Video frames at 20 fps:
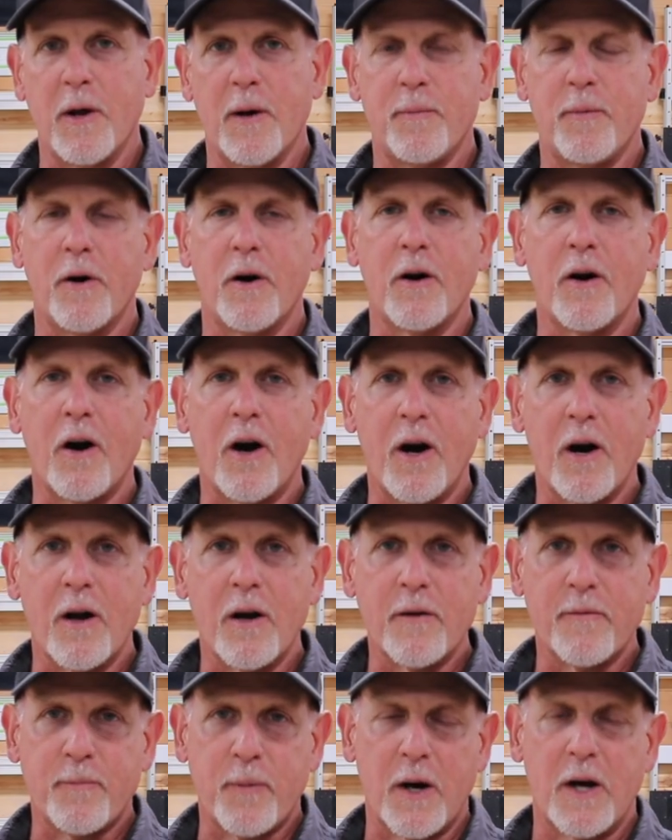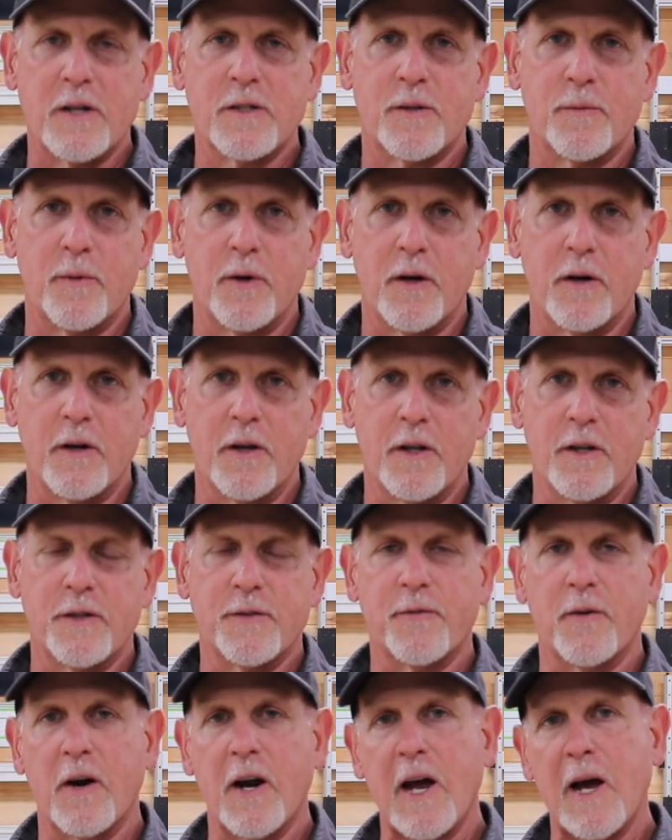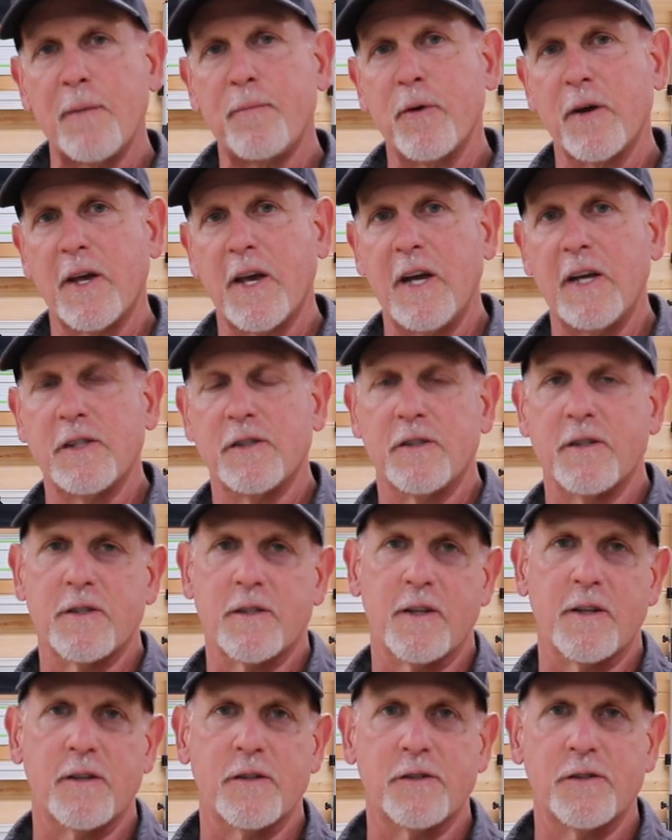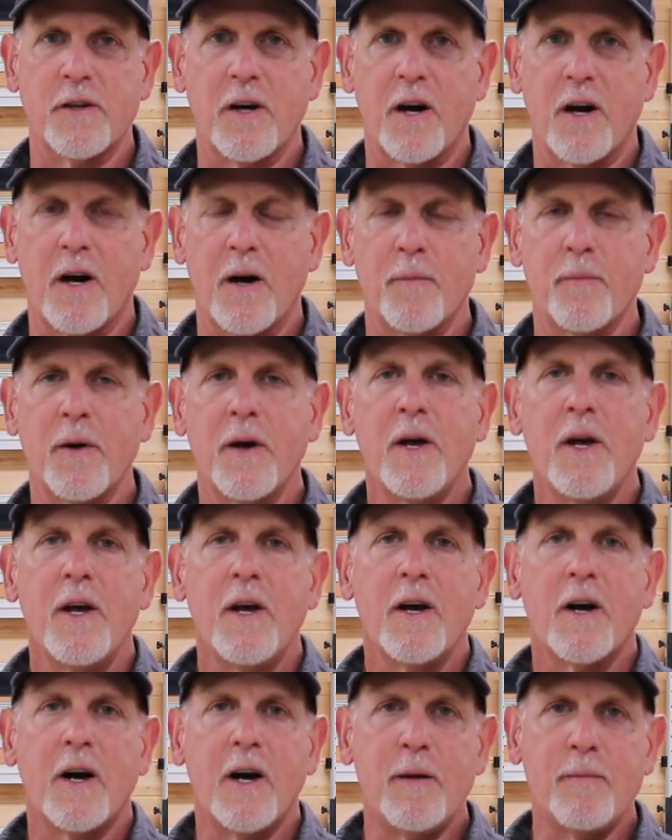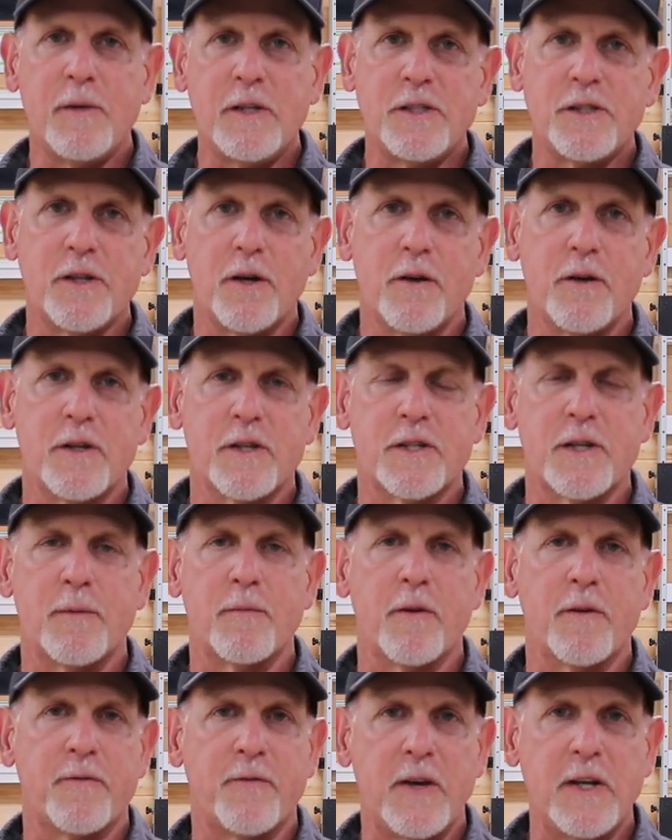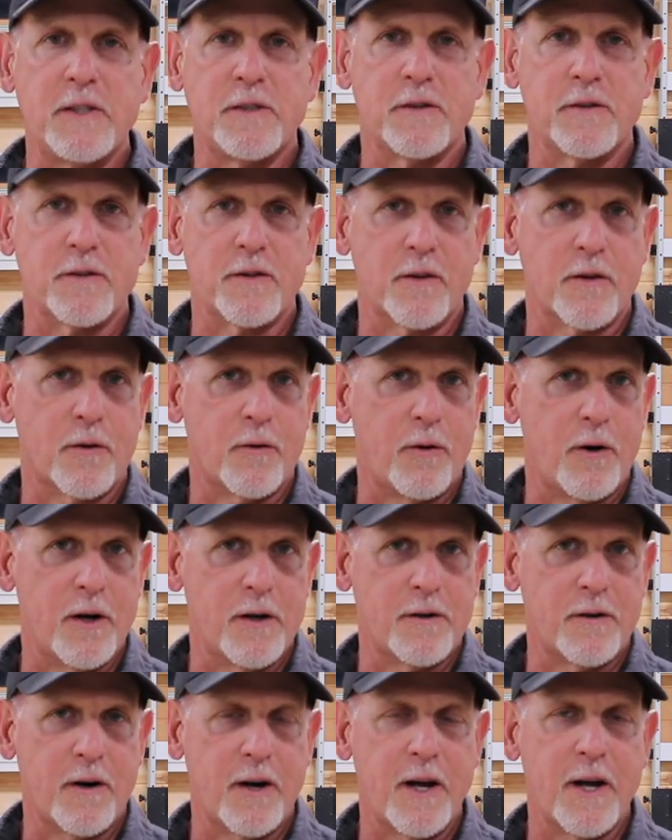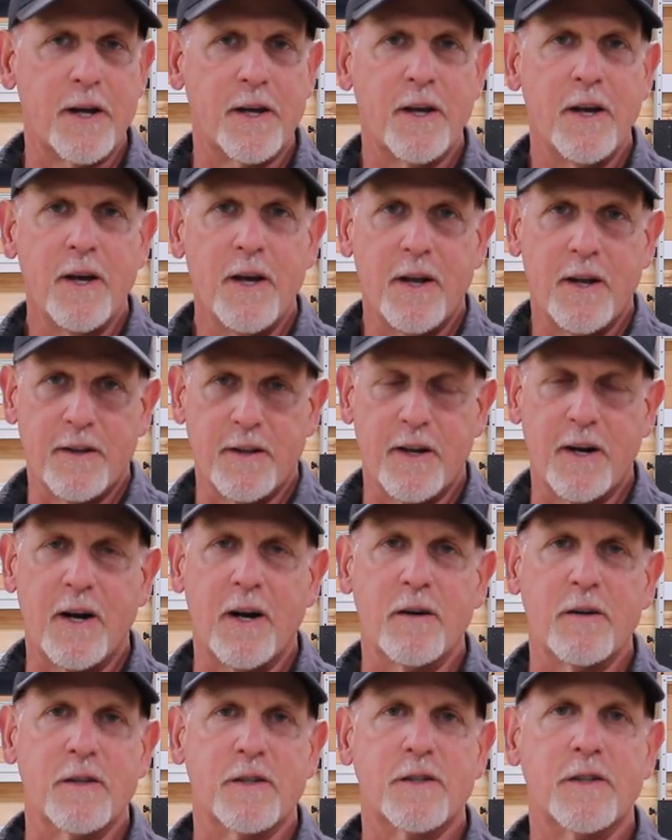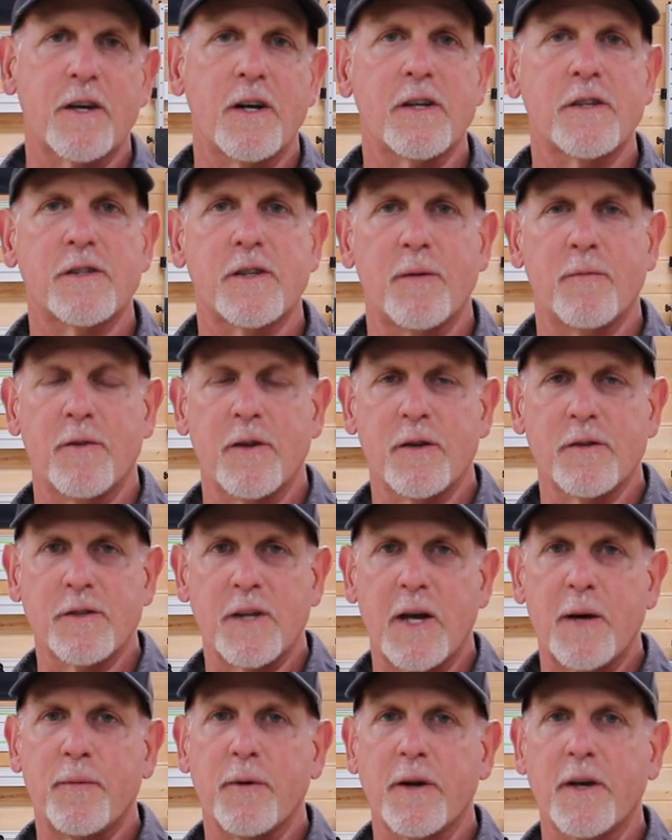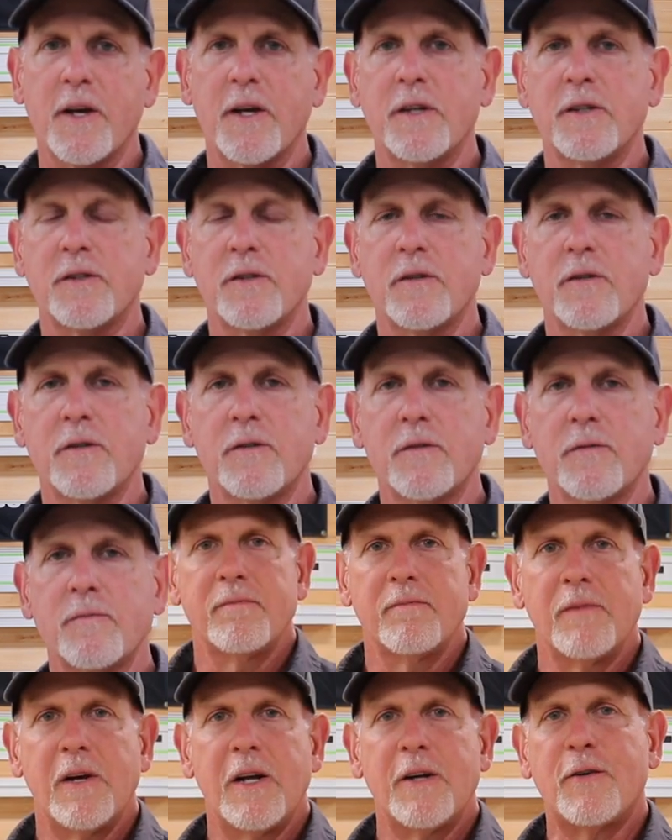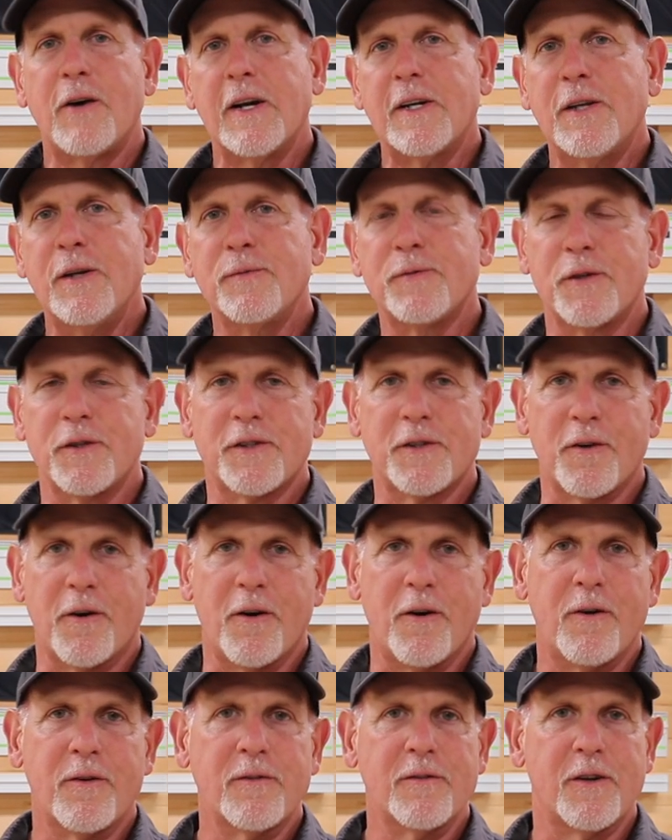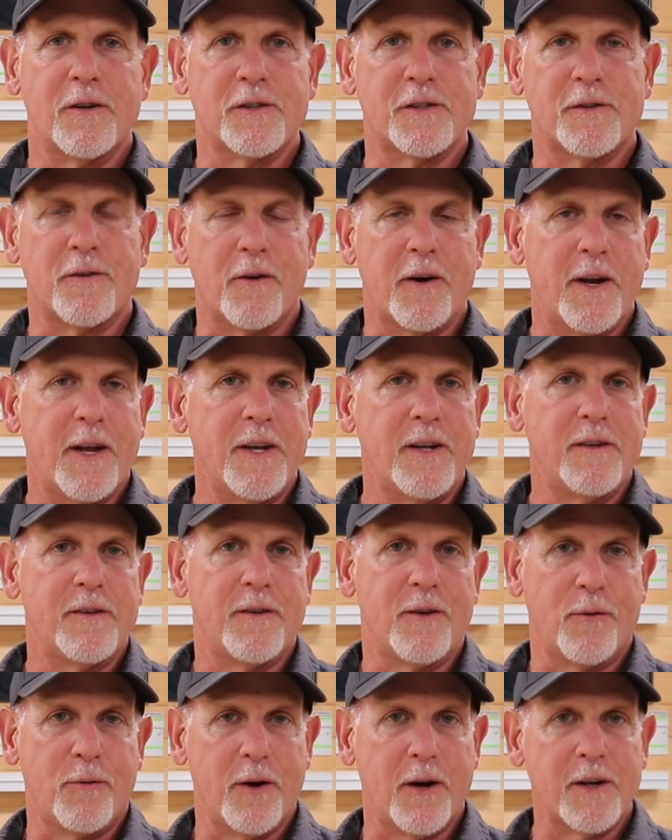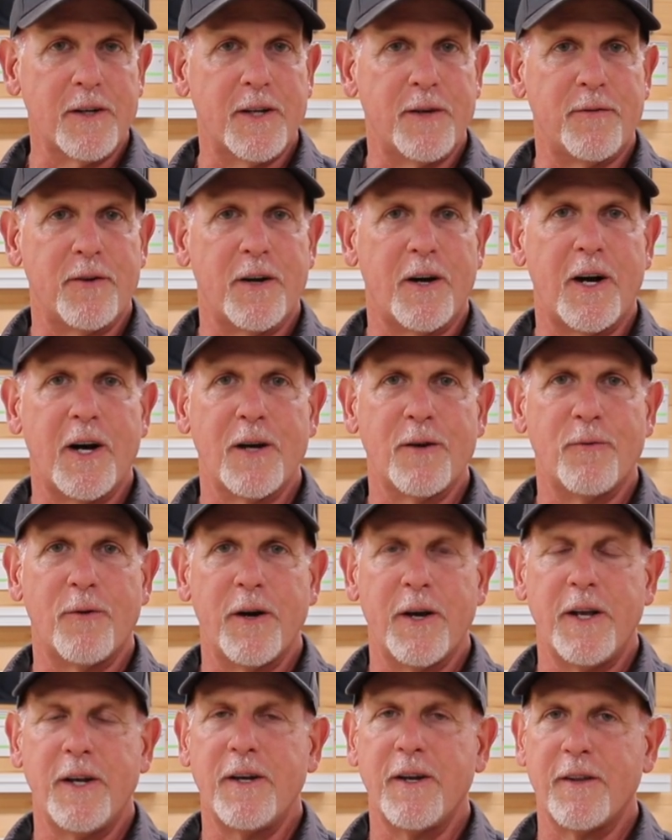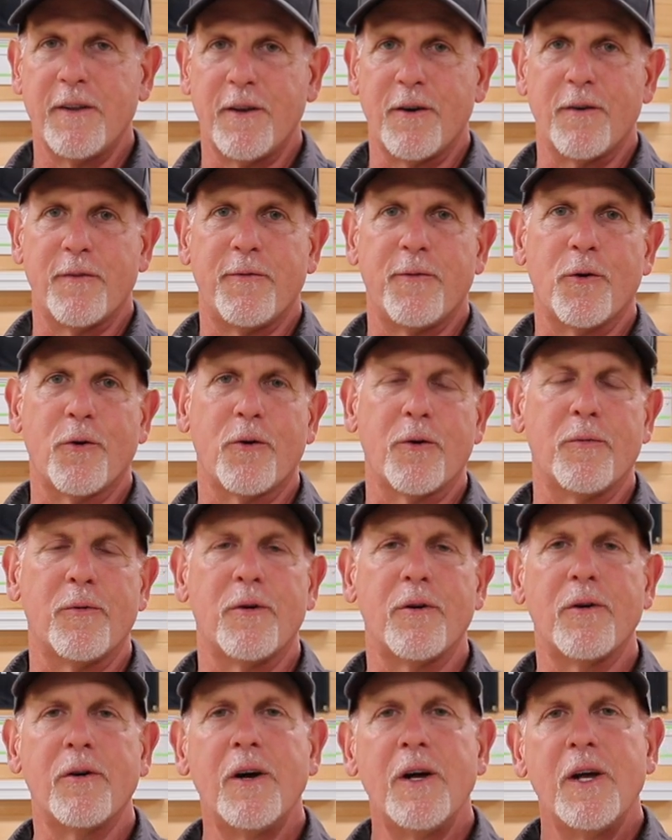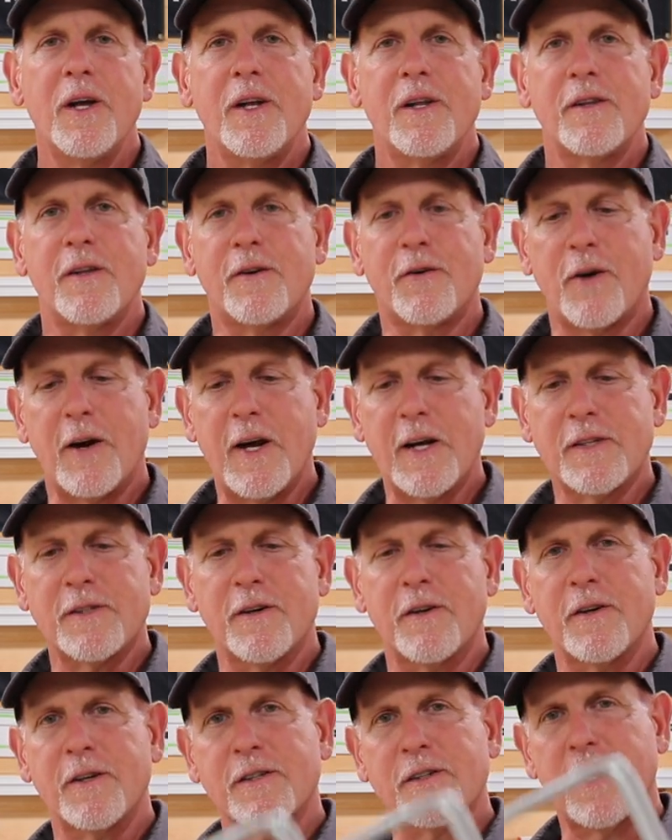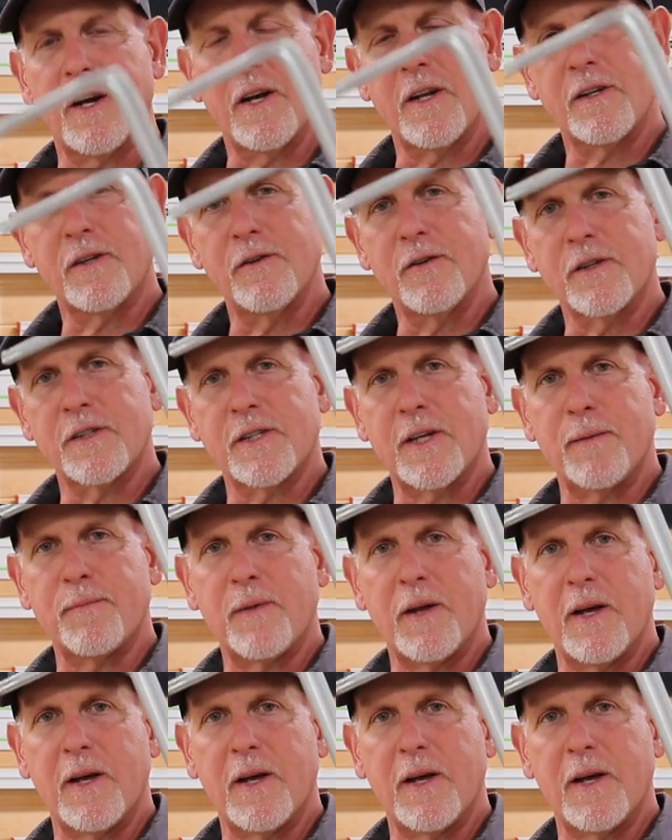up a lot of possibilities for applications in the shop. Let me show you some of the features of the quad track, and then I'll discuss some of those applications. Track tubes are strong, they're straight, they're relatively lightweight, and they're affordable. The tracks are designed to accept